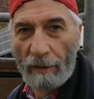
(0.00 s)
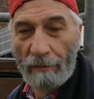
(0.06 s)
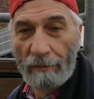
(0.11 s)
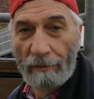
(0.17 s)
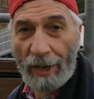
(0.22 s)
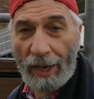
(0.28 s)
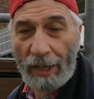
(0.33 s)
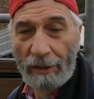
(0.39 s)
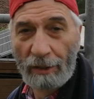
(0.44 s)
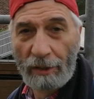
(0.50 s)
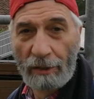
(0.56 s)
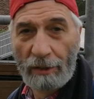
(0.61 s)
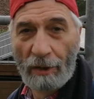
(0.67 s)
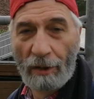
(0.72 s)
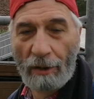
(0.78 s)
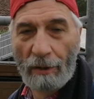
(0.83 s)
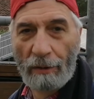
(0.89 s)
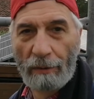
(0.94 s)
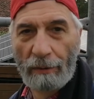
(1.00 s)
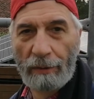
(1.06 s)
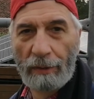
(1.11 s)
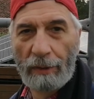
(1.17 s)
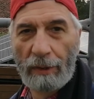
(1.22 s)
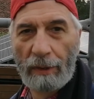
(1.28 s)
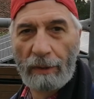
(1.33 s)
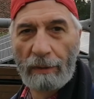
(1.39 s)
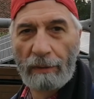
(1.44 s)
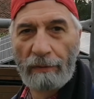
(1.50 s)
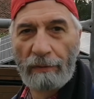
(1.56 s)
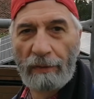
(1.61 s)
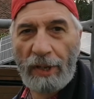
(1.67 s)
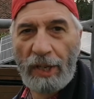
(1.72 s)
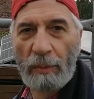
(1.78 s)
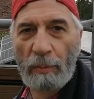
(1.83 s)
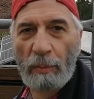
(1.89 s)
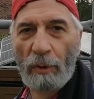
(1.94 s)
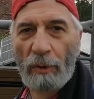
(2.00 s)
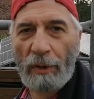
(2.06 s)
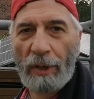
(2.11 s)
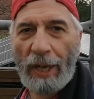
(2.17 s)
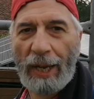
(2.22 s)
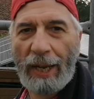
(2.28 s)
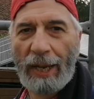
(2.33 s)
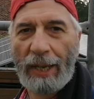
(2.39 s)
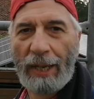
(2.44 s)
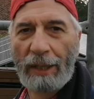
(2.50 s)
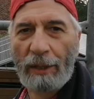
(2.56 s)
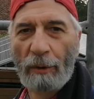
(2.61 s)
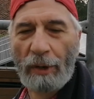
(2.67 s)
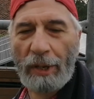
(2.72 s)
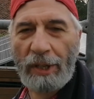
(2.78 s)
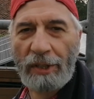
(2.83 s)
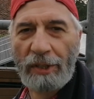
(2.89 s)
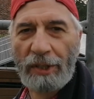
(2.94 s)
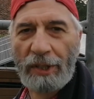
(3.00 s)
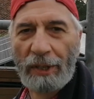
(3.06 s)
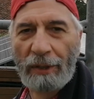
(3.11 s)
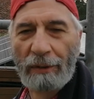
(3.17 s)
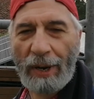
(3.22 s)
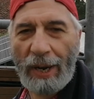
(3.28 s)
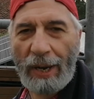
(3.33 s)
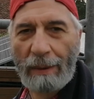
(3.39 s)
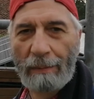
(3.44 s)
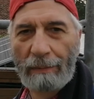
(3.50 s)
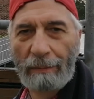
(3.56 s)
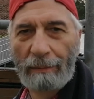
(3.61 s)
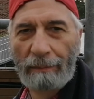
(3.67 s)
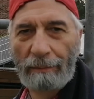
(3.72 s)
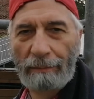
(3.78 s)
Find us on Facebook and on Instagram.